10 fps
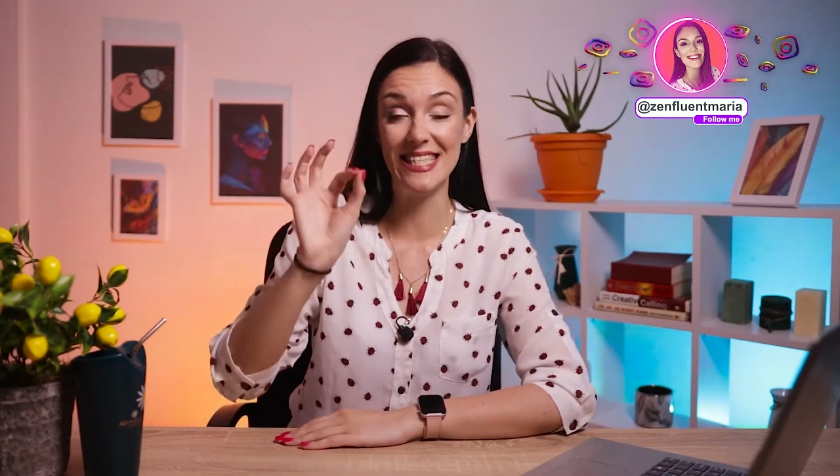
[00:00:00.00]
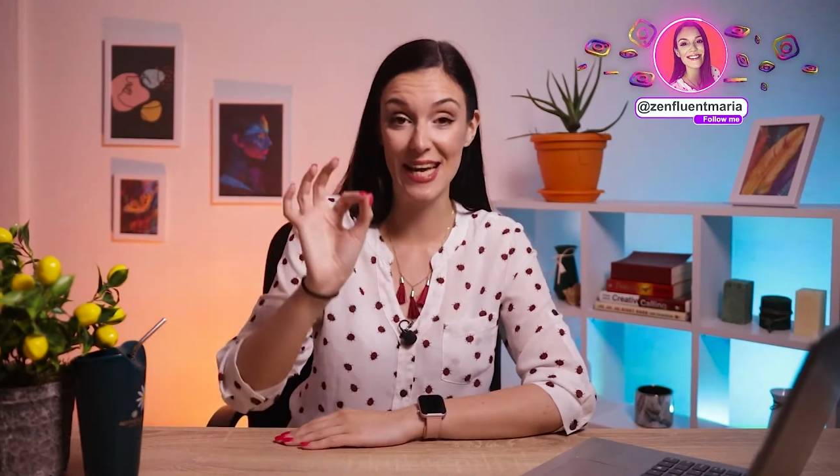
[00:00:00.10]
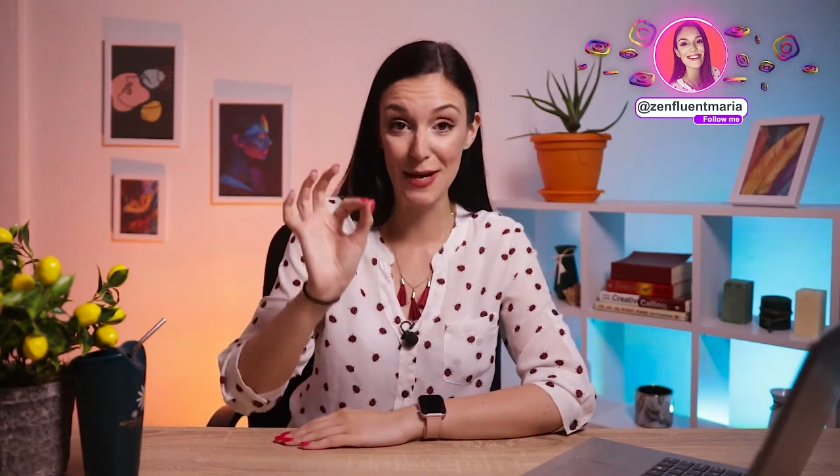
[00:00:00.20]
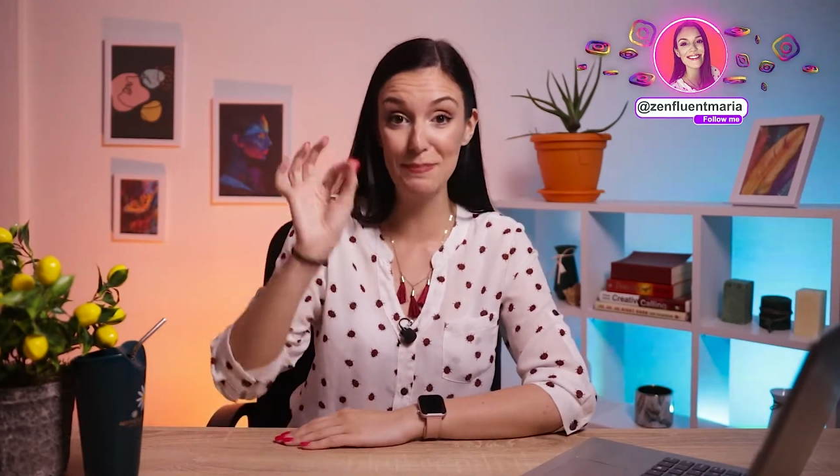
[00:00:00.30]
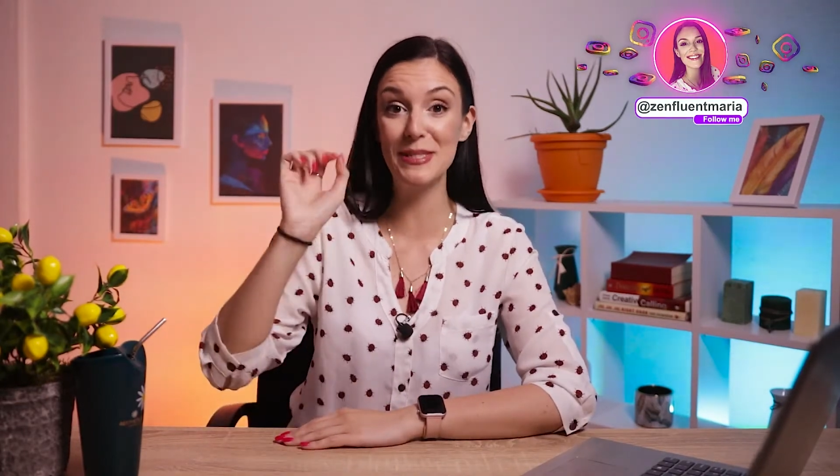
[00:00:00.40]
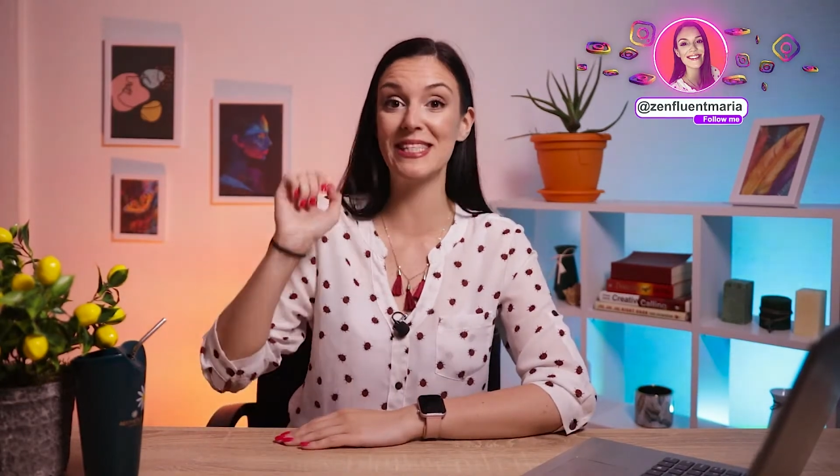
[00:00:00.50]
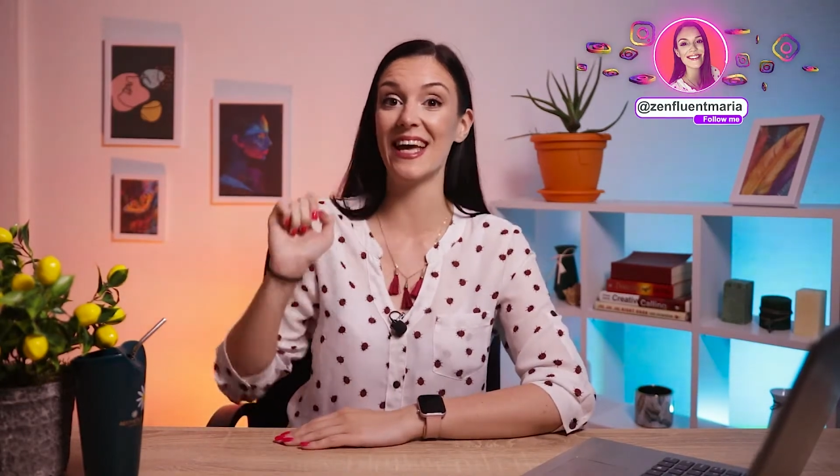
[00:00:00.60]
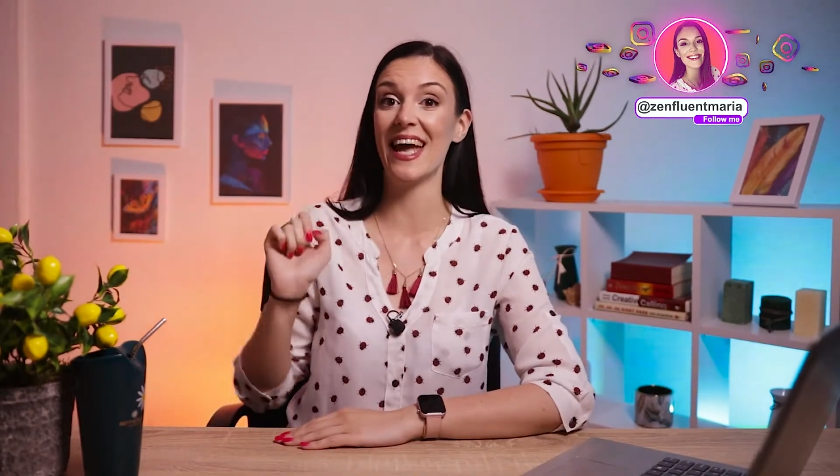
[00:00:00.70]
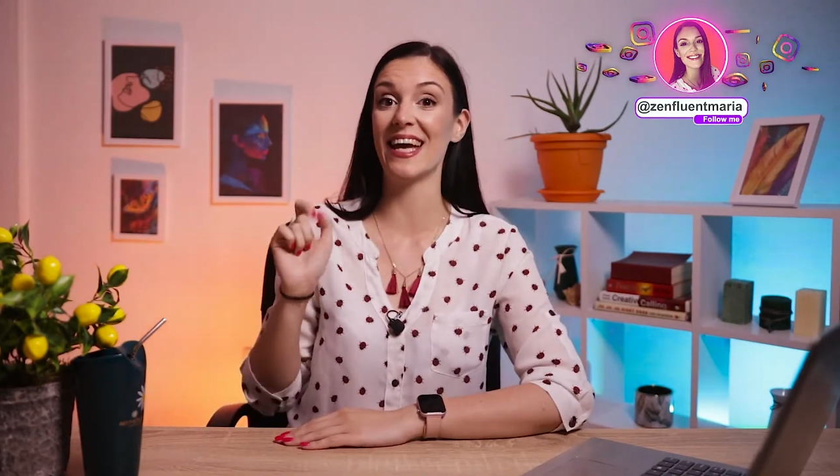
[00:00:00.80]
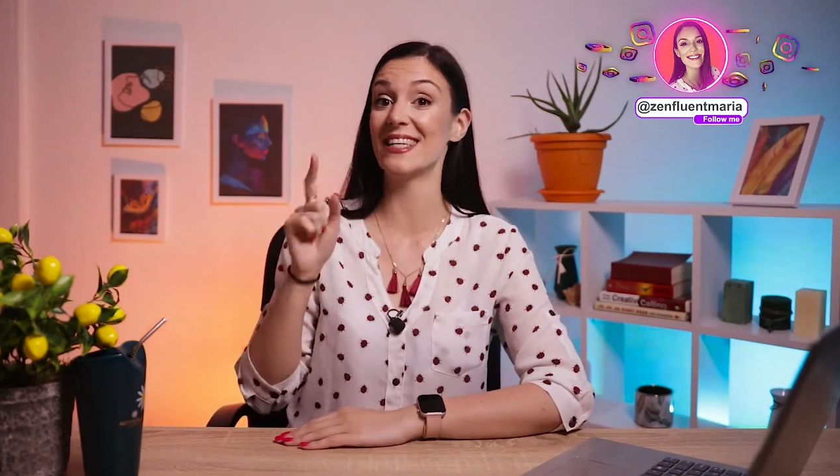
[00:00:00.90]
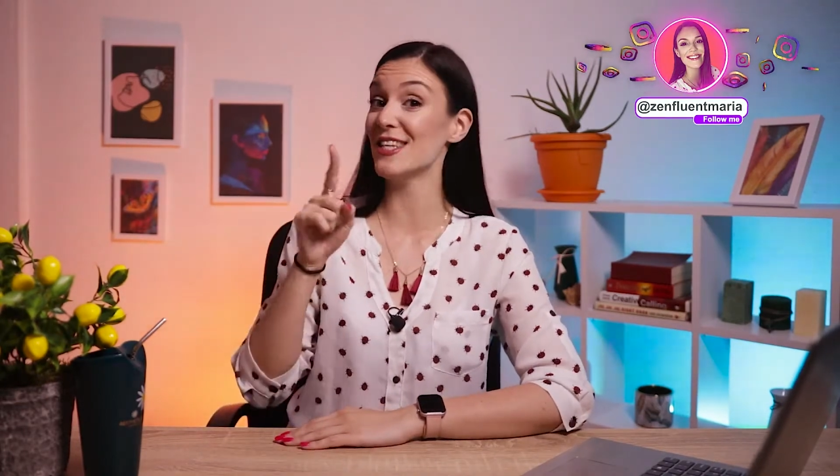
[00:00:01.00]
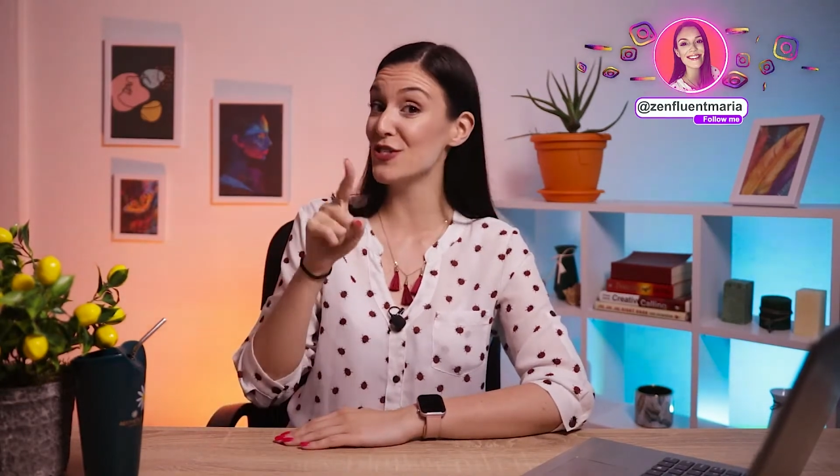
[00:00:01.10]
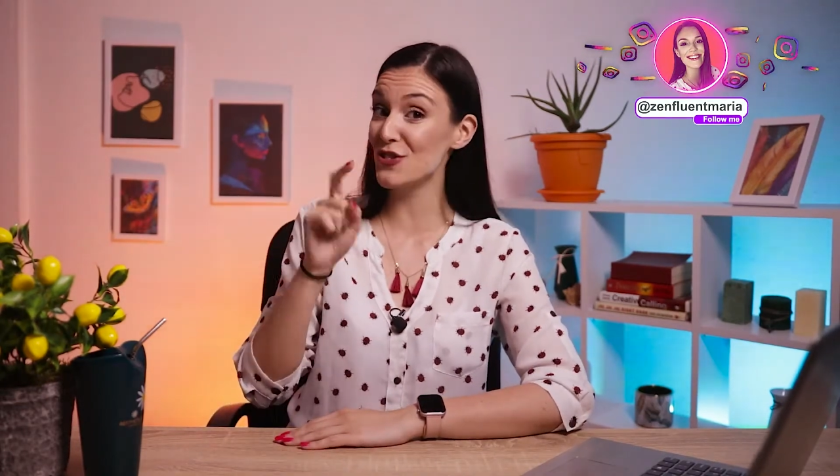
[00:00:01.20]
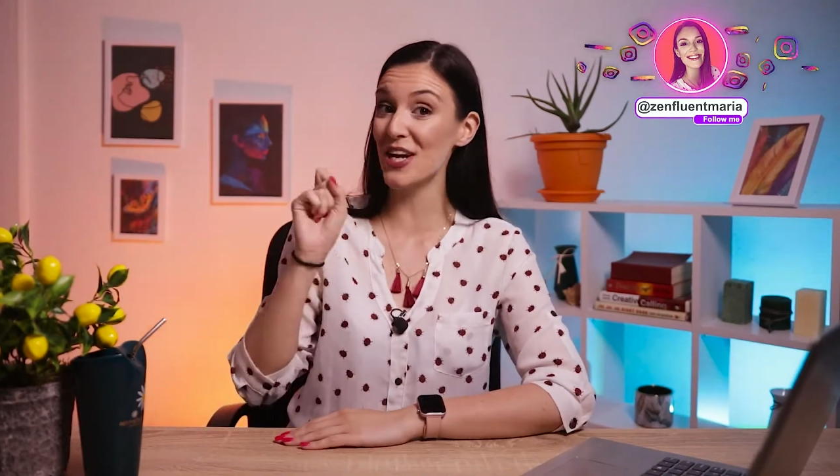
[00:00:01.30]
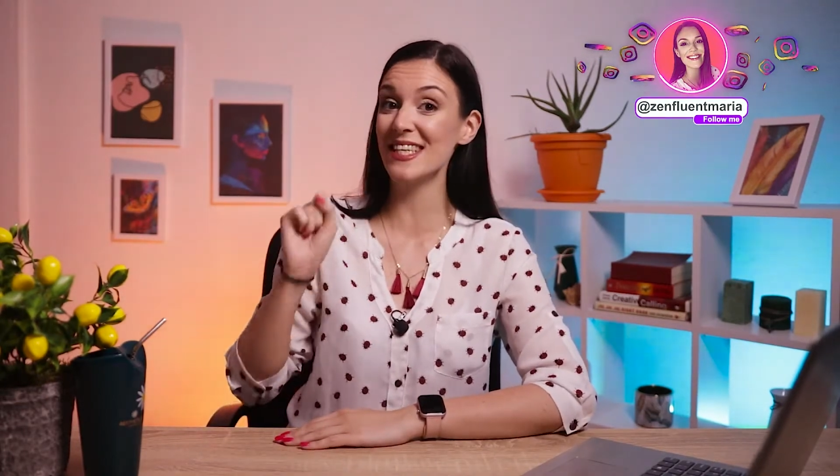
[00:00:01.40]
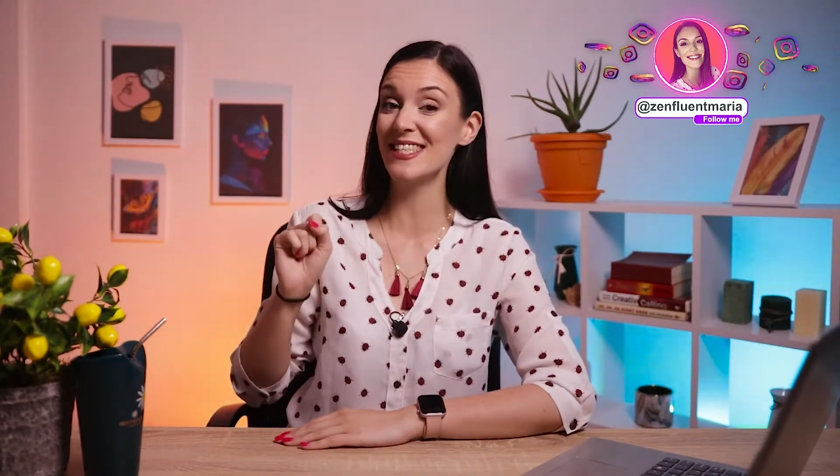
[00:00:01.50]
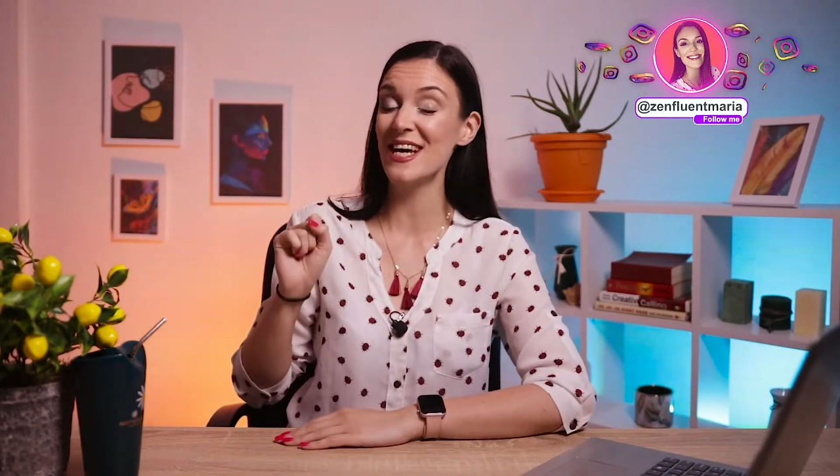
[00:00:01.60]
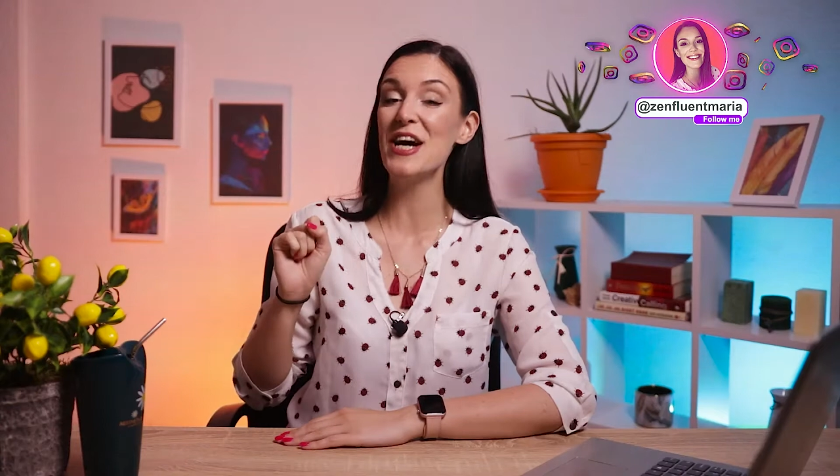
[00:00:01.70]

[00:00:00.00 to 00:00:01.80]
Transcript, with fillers: tips and tricks